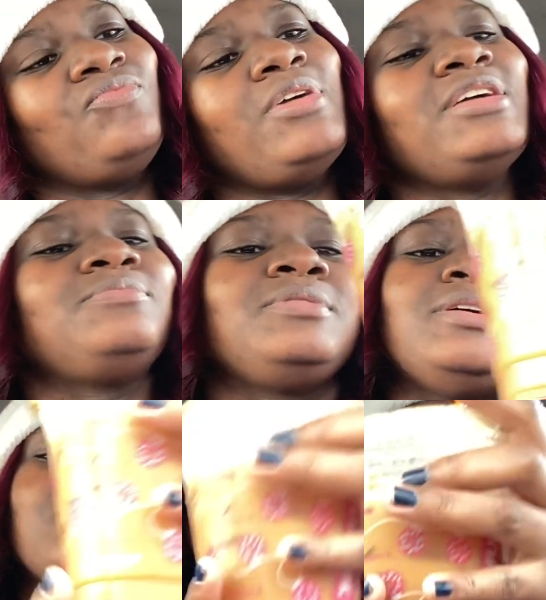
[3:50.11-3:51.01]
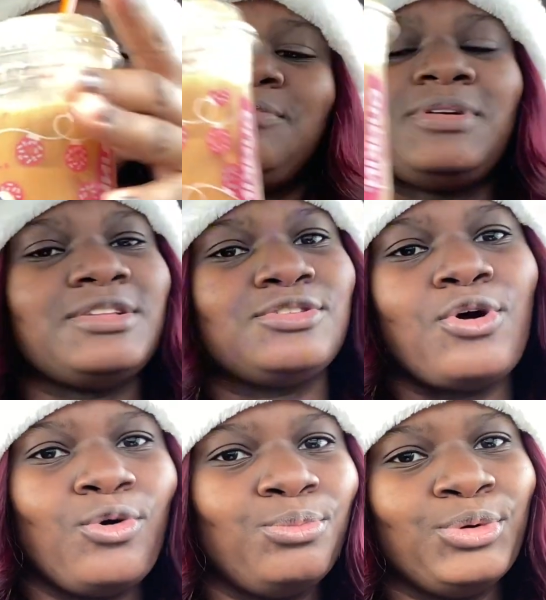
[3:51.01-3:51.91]
It's because, I think it's because it's
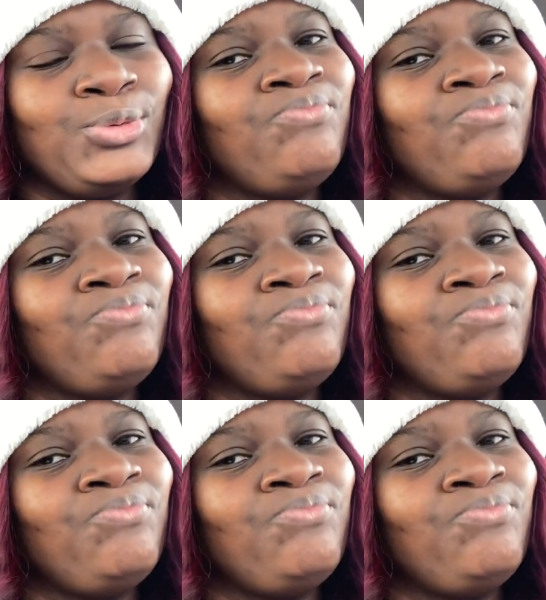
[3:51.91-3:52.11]
cold brew.